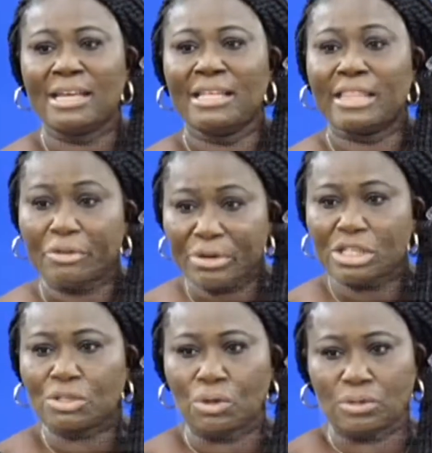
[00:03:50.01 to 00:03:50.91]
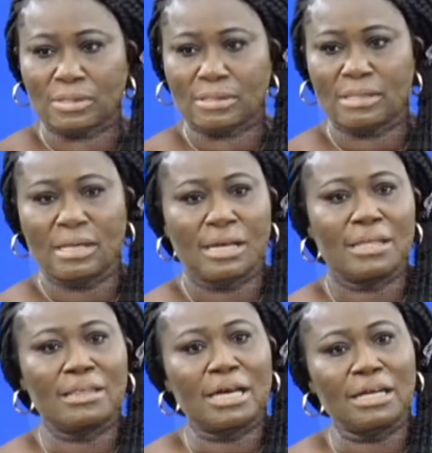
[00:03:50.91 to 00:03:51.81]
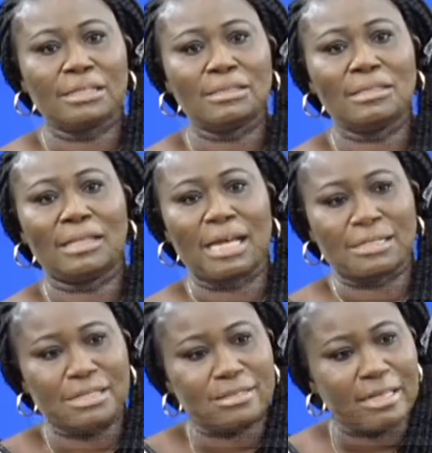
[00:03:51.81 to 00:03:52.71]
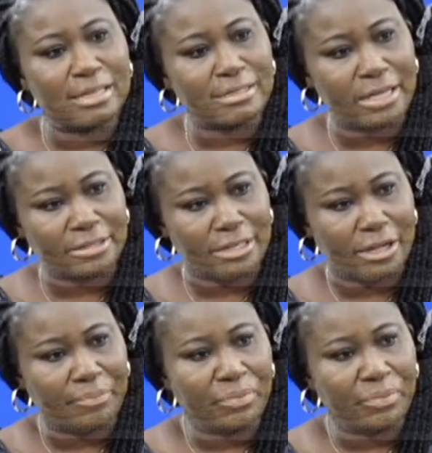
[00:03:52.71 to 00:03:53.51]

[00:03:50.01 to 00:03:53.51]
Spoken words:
the resource than the artisanal sector.